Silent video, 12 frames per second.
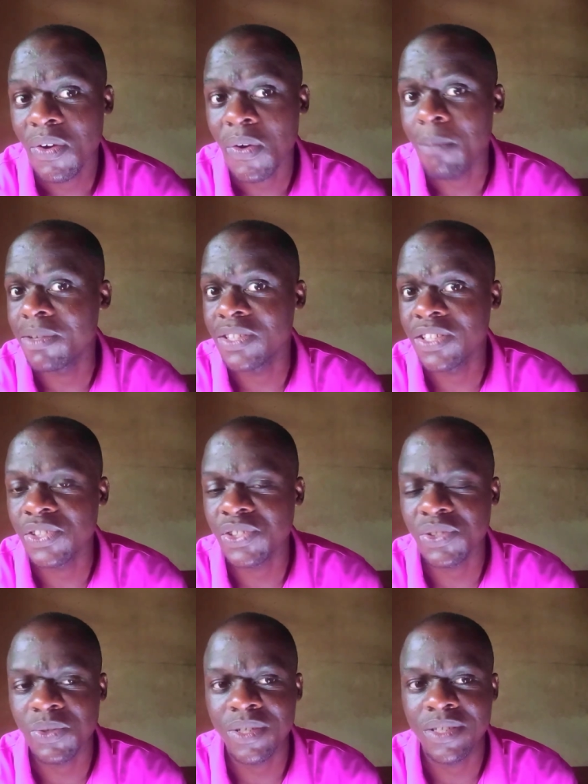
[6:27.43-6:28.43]
completely
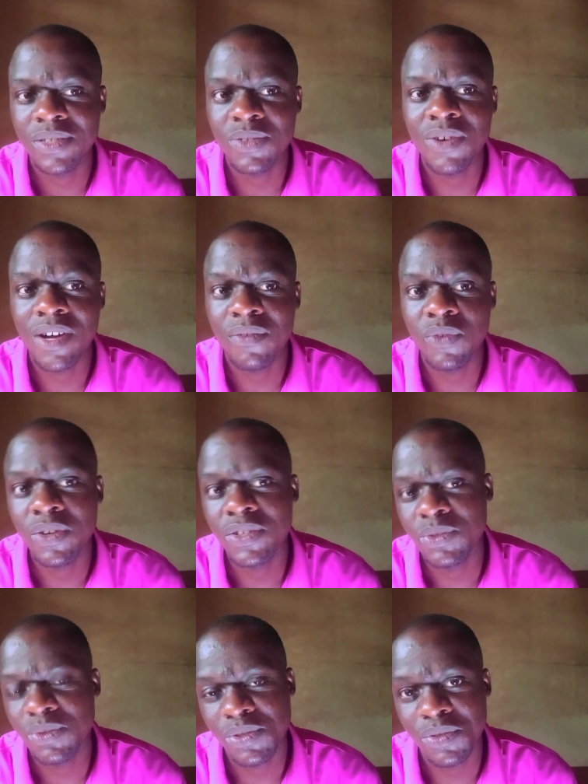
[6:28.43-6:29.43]
show it to avoid
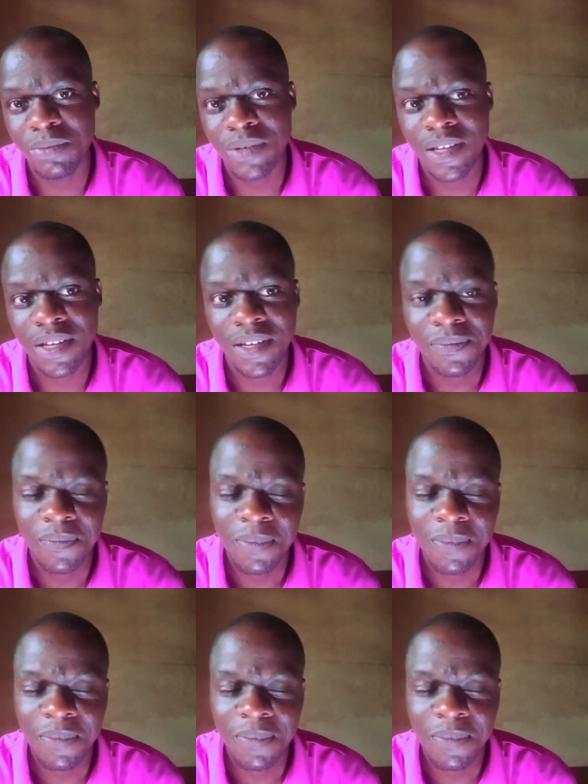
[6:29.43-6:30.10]
youtube uh,